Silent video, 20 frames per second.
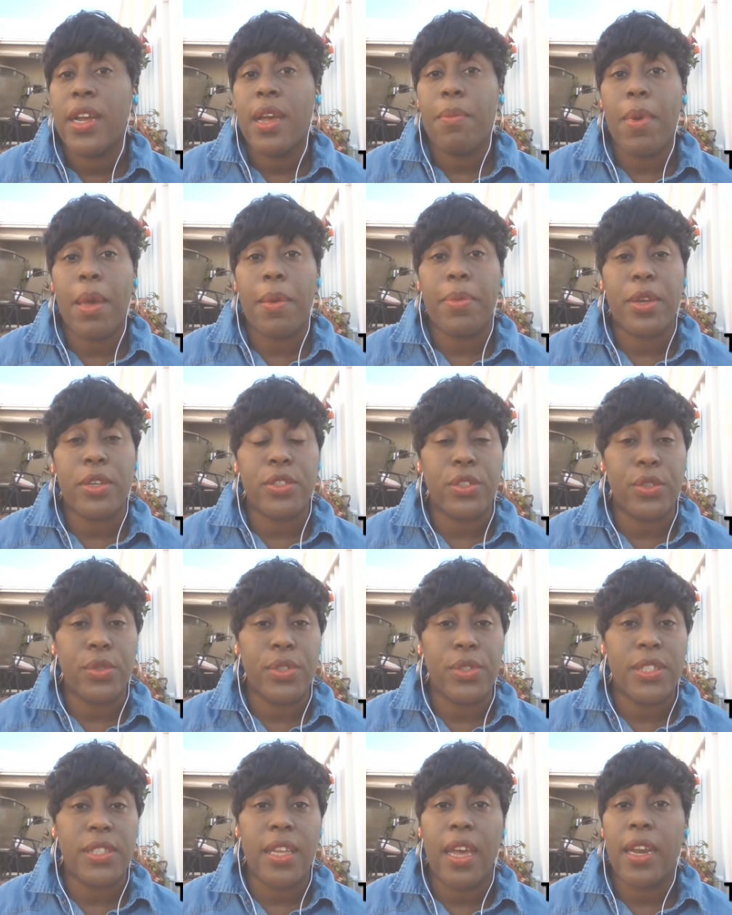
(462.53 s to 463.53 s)
Maybe there's a new
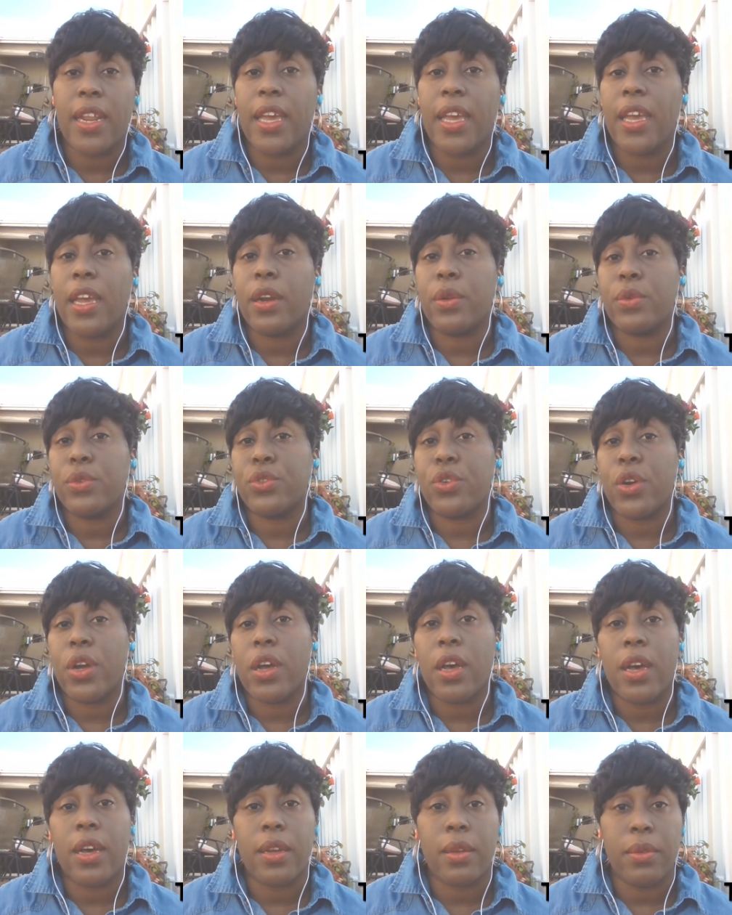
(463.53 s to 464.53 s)
study, a new
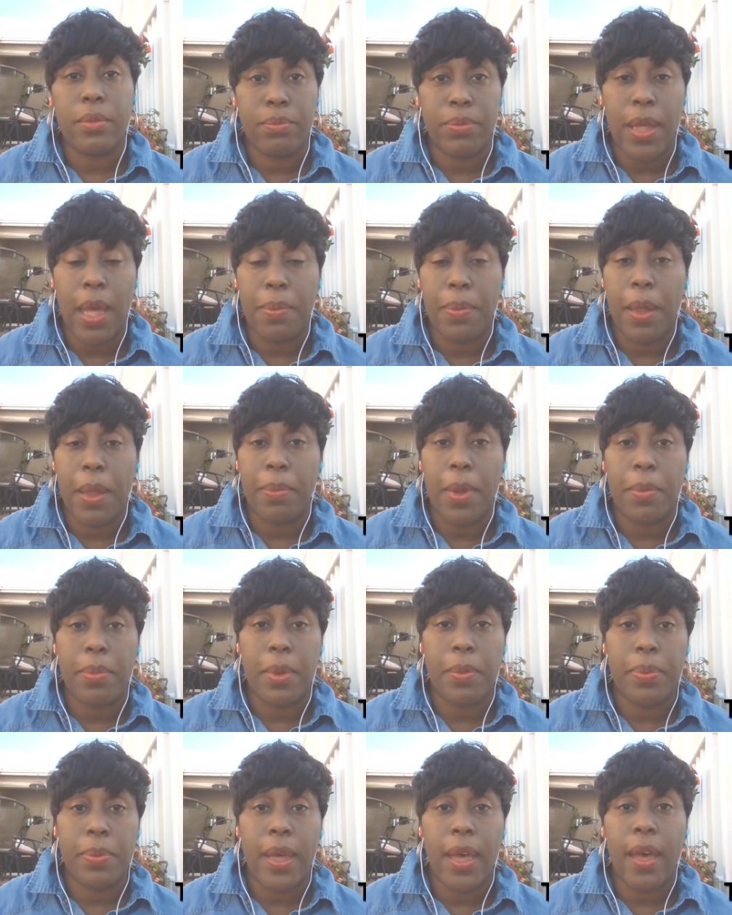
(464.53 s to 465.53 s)
drug, blah, blah, blah,
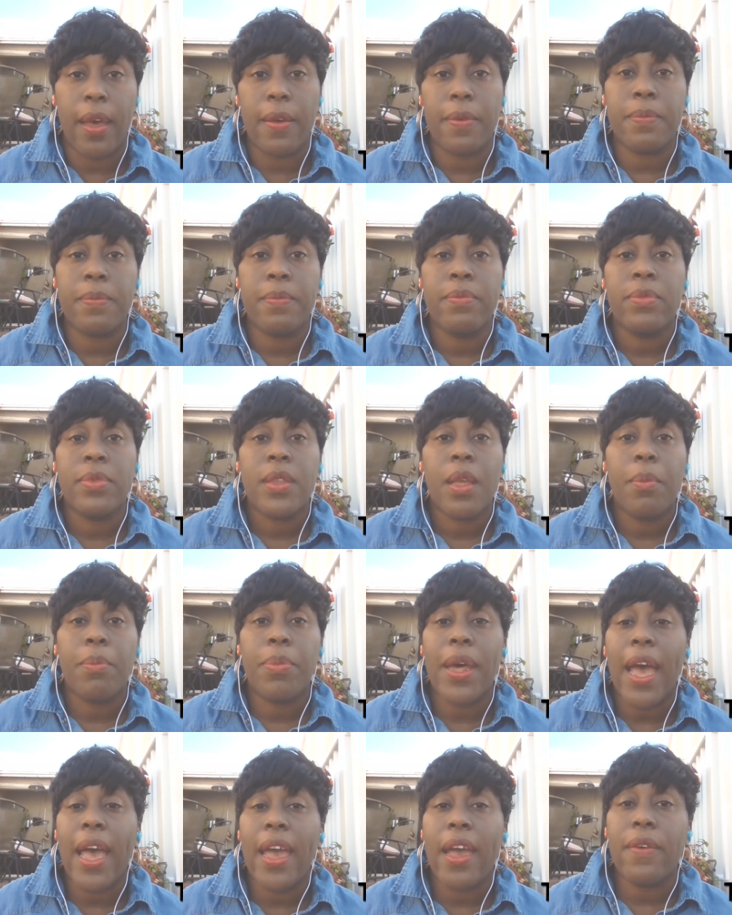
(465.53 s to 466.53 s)
blah, blah.
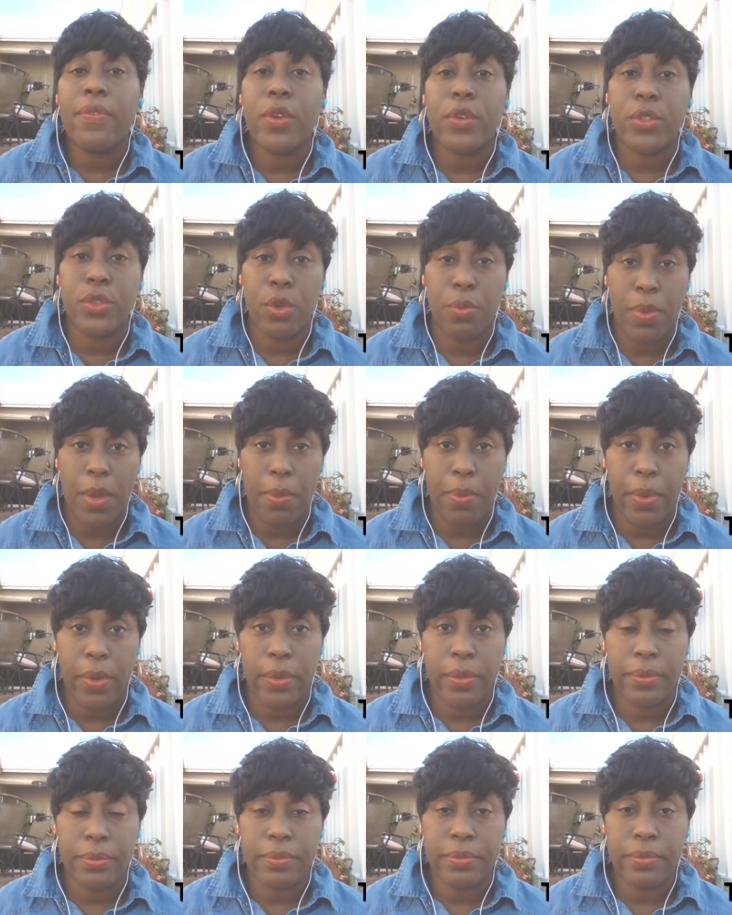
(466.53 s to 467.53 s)
But I have those two people.